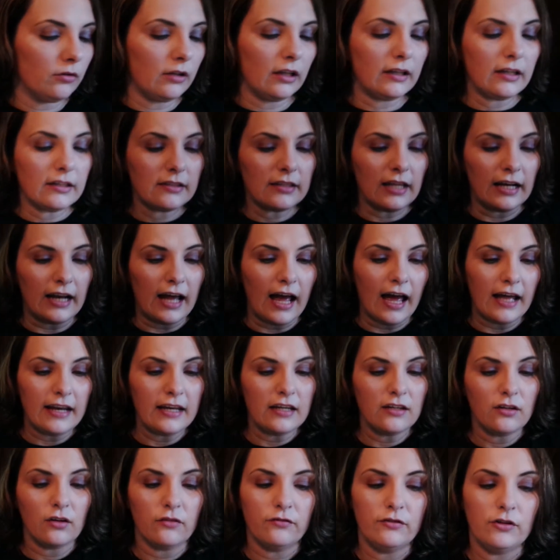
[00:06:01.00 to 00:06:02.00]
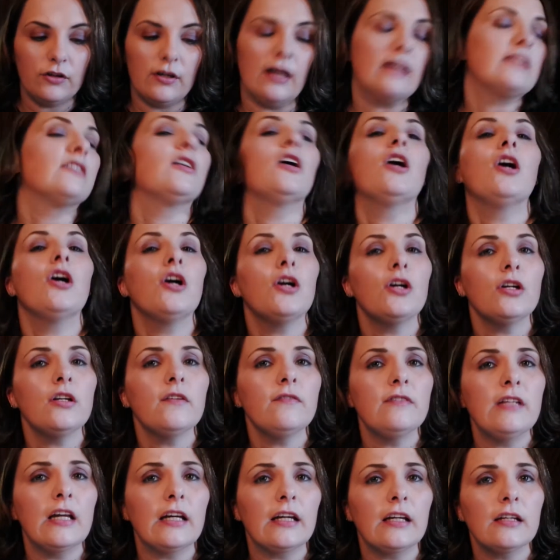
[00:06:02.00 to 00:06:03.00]
like I said, I didn't know if you guys heard
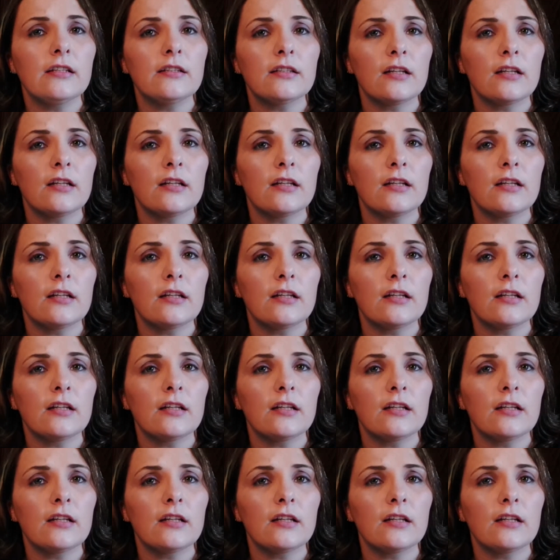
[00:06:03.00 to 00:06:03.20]
of Deck of